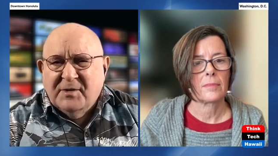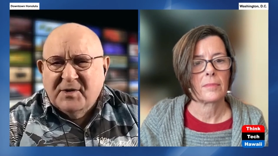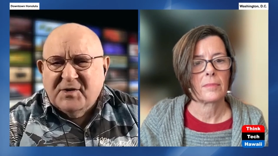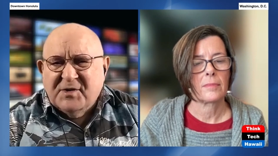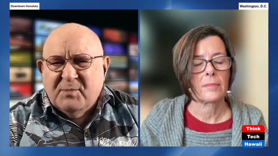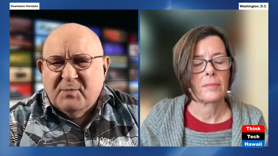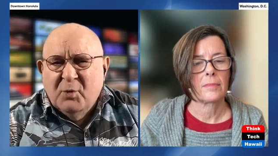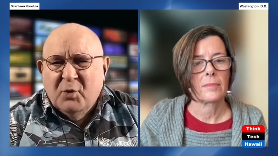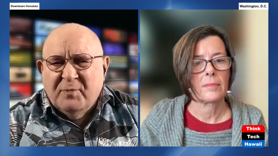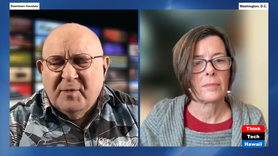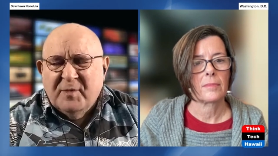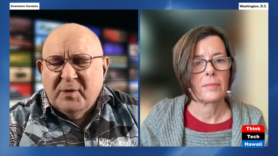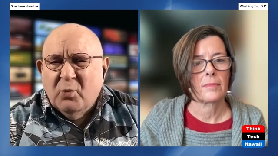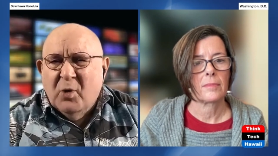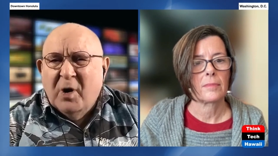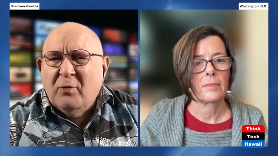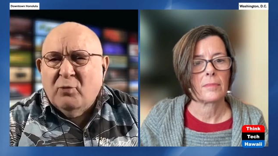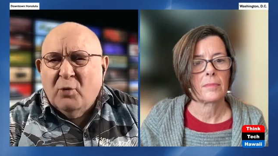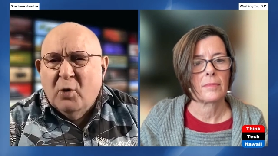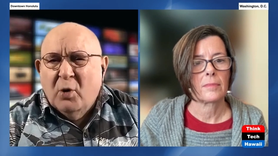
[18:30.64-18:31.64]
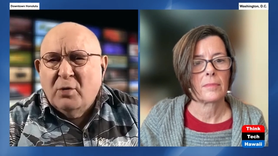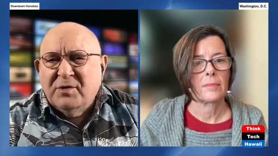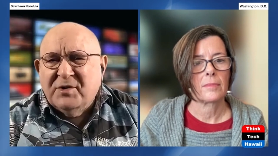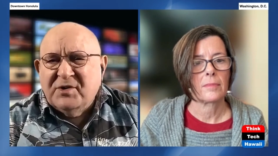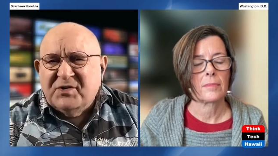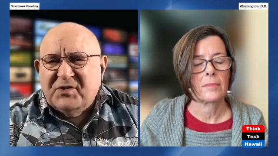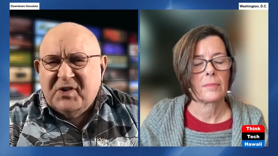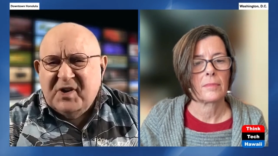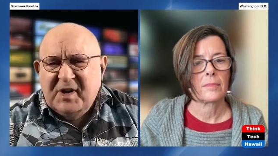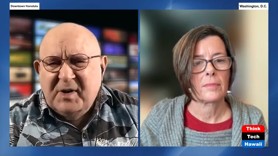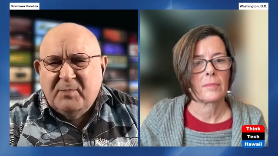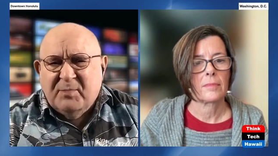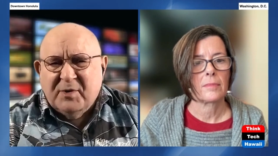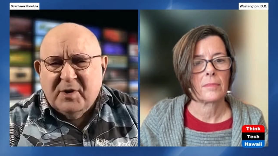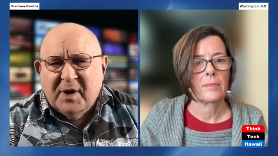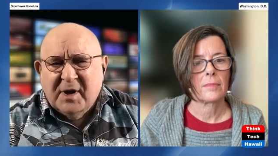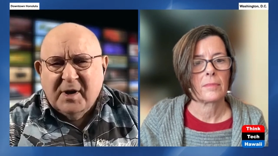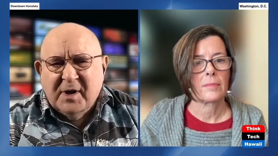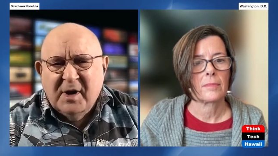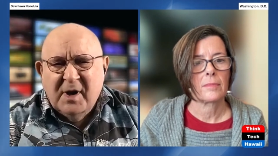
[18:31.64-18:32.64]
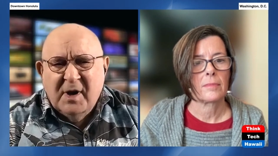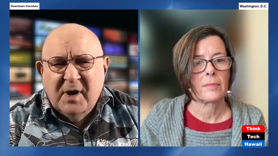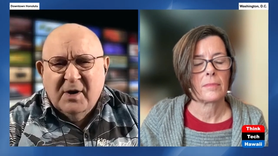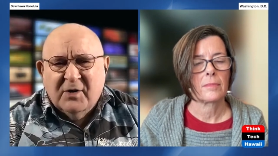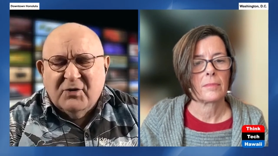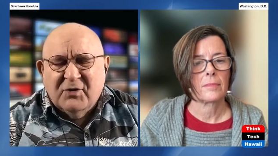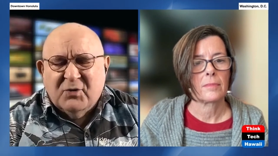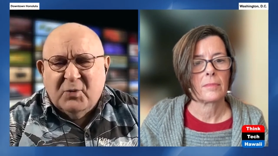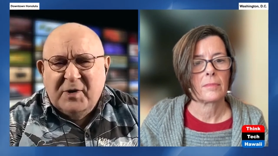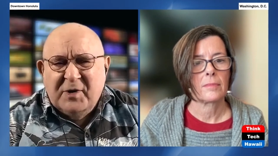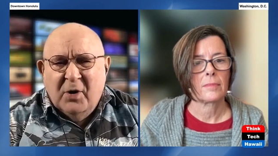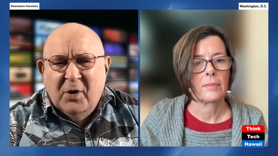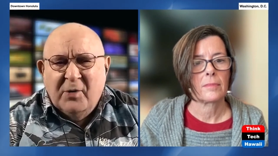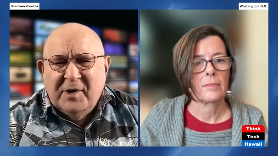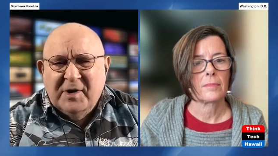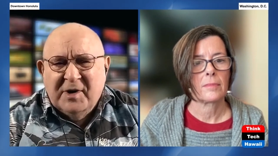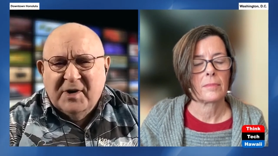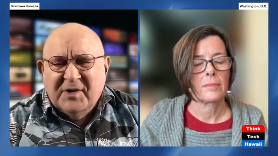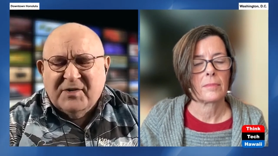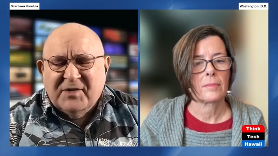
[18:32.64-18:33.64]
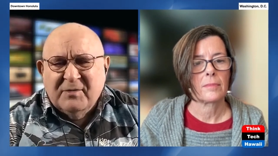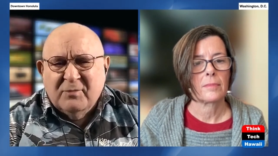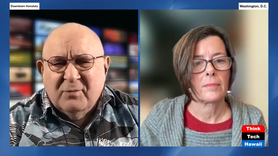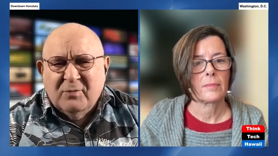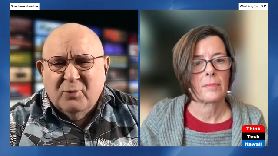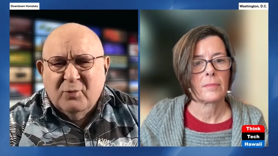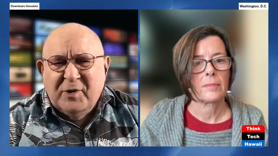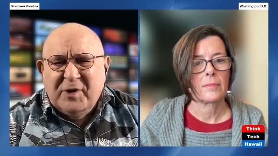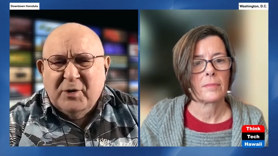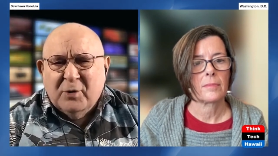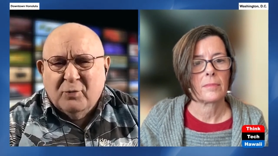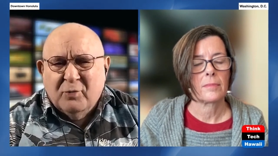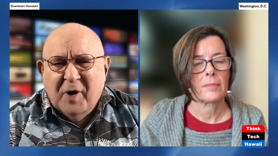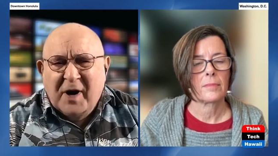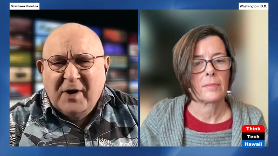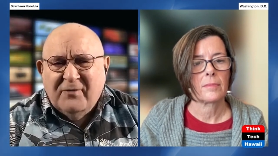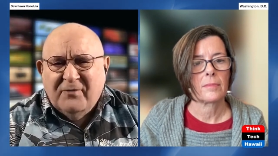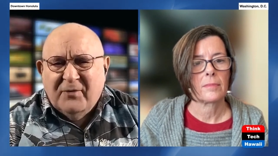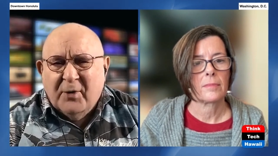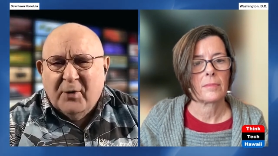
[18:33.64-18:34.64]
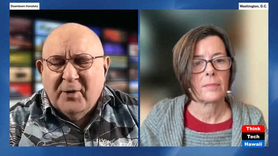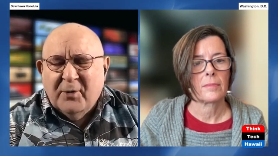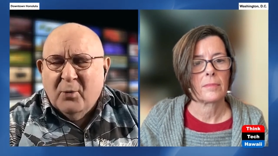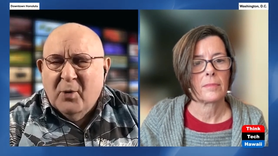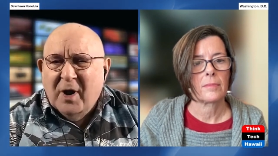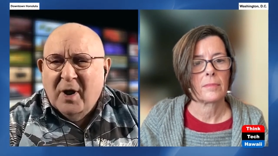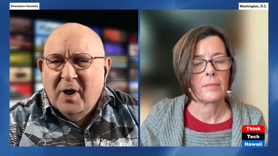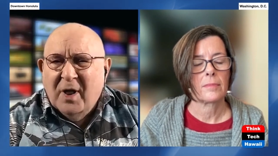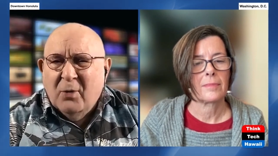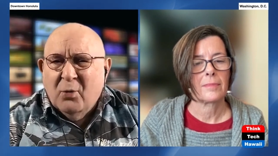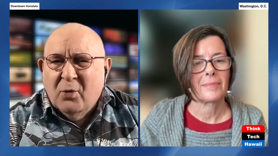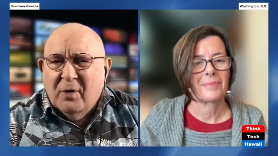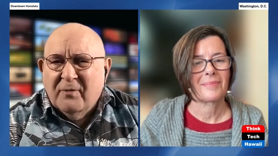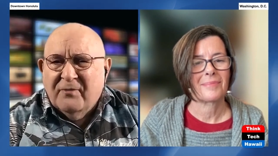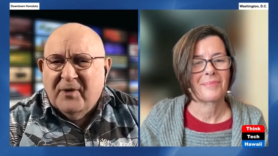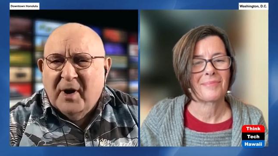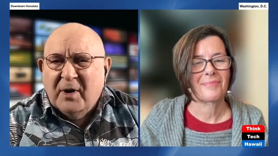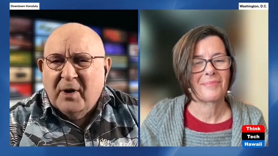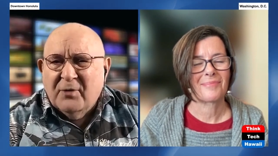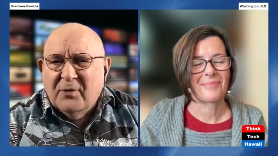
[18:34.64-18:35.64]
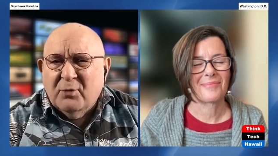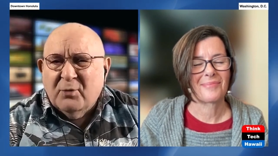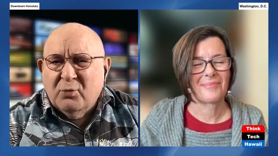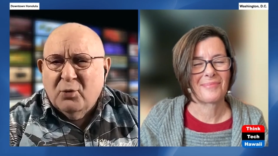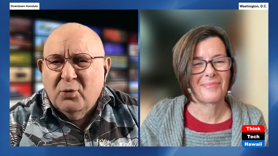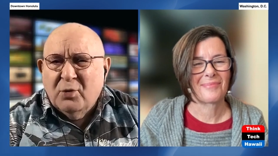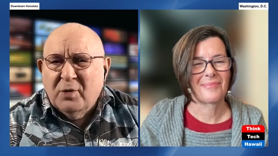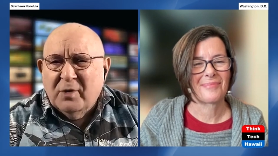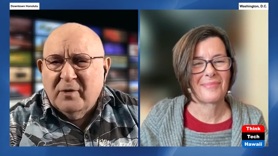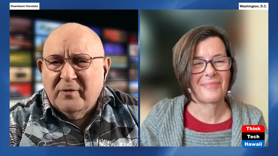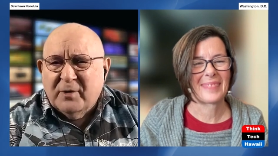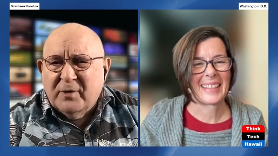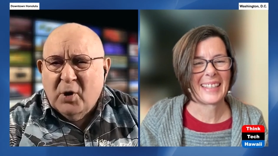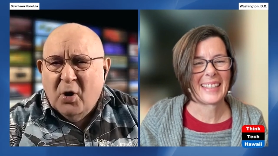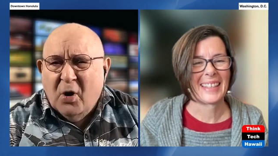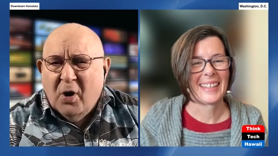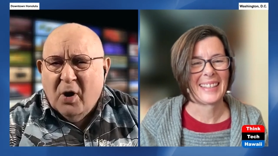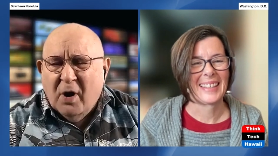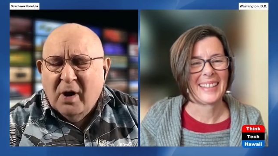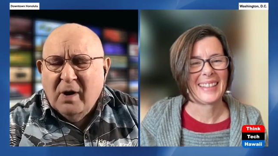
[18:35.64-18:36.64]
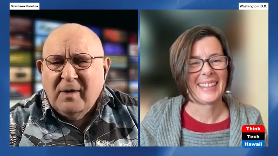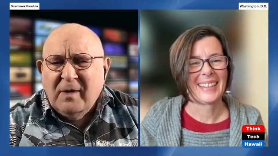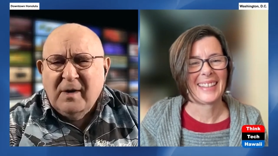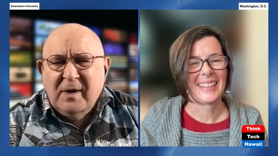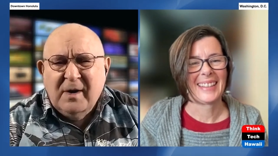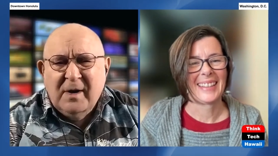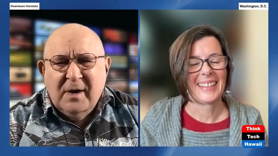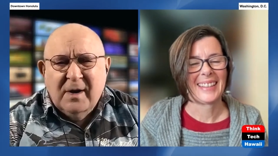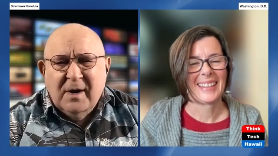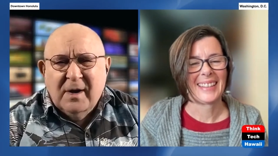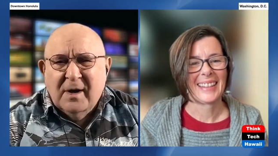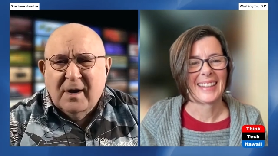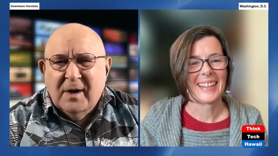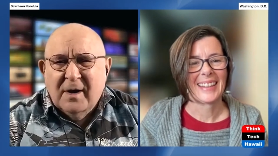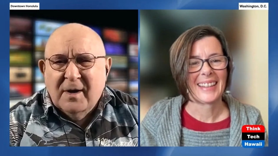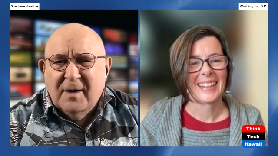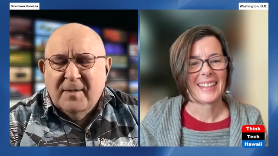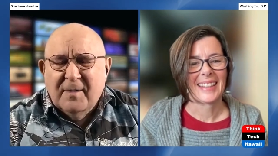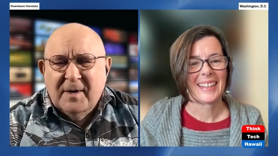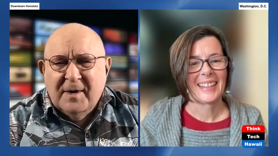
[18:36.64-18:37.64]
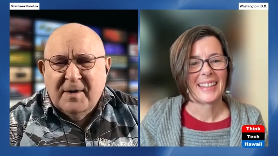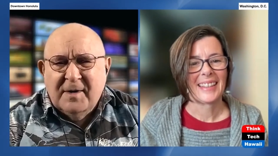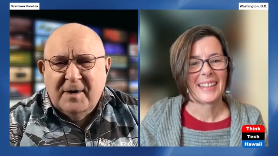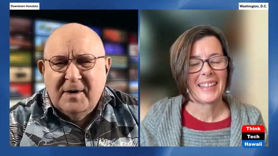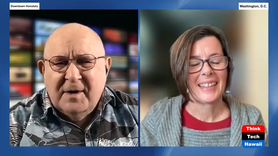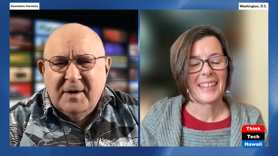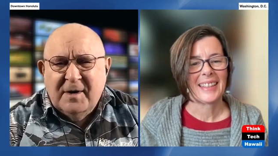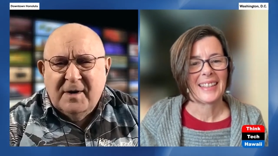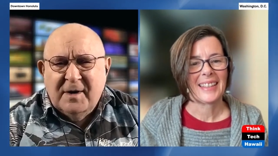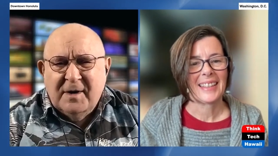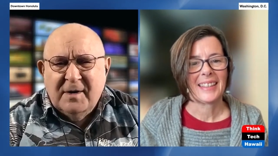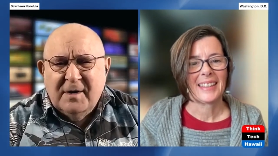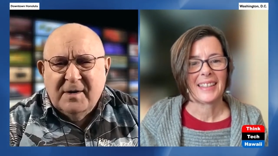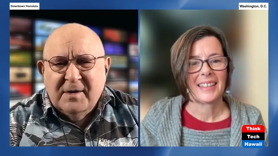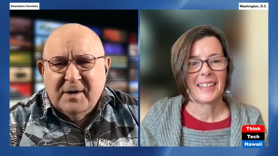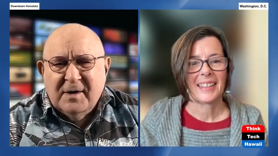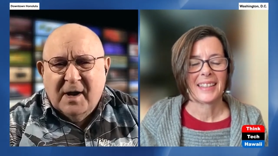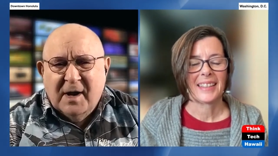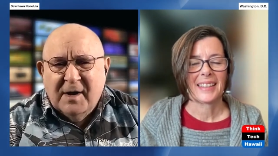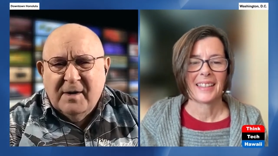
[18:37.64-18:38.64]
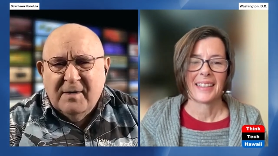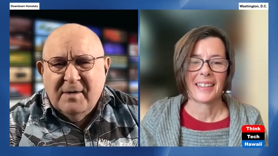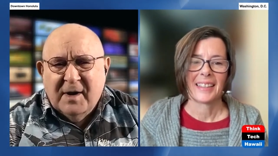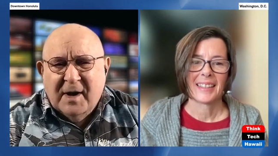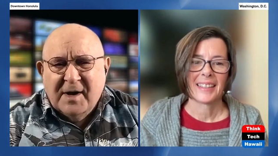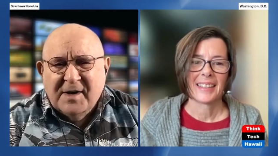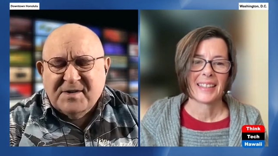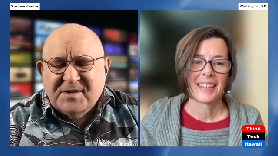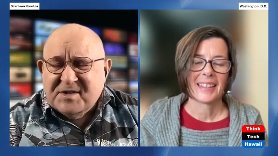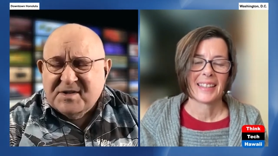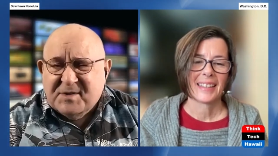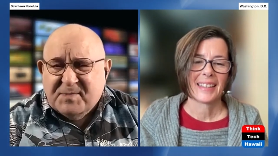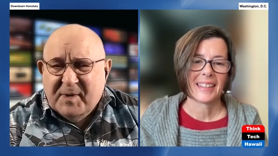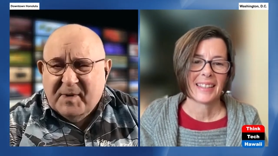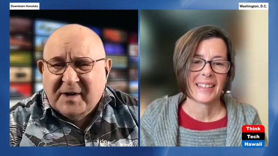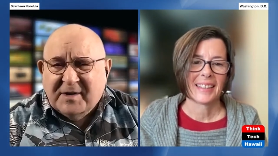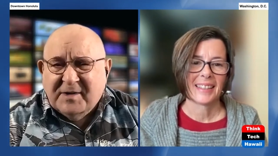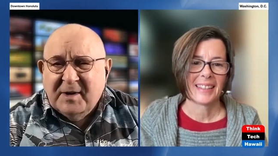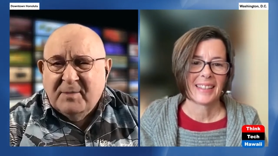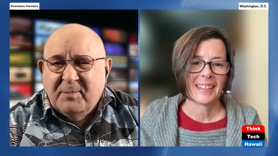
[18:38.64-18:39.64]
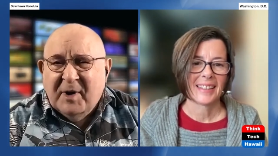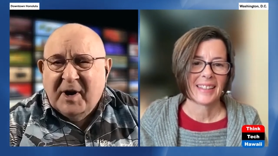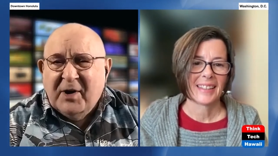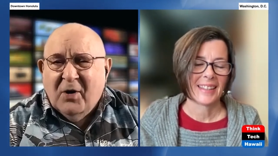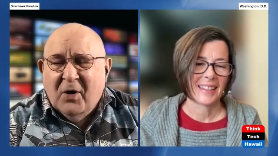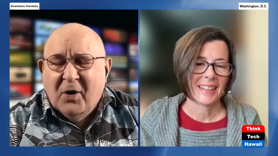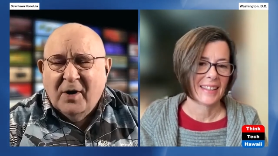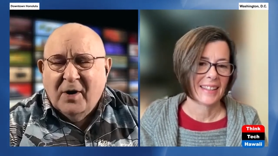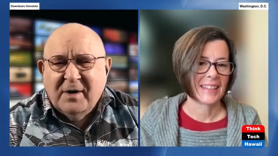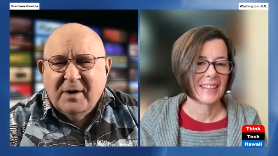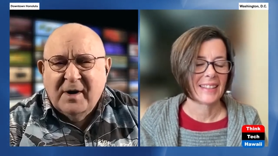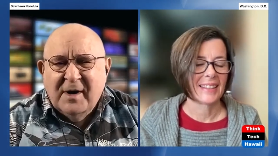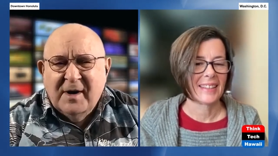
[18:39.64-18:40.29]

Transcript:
Speaker 1: this movement. What role does he play? because we know he doesn't read or write very well or follow the rule of law. Uh, and he, he I, I, suspect in my heart